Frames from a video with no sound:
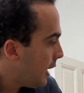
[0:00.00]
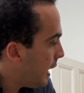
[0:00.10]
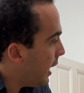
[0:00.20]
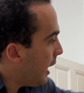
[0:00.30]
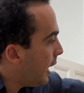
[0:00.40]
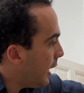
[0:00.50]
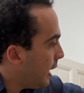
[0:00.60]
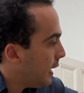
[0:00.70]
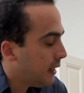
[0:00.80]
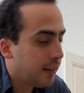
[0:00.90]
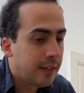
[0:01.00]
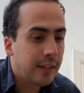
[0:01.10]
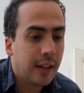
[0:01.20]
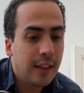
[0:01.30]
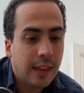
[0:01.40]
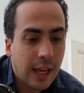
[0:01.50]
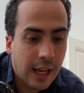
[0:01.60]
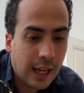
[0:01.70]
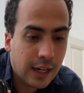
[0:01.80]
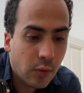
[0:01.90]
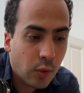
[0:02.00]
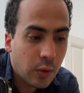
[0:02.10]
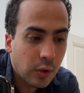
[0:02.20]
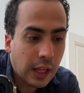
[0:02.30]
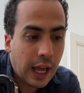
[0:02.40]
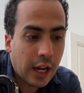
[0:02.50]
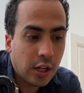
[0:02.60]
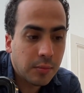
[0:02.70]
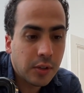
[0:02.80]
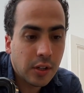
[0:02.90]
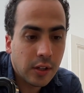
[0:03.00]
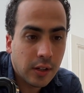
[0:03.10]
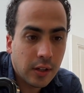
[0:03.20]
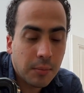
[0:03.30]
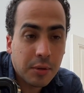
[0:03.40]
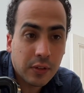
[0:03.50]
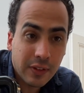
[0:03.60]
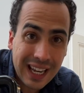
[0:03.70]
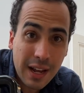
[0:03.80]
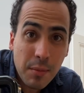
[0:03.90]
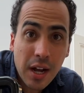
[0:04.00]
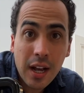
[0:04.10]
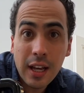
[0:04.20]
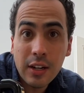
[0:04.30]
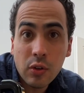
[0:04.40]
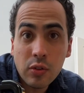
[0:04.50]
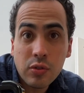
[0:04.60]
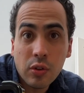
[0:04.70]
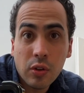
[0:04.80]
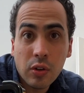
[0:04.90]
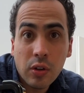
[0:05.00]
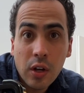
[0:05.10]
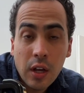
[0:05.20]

And then we will add up a bit of crema and also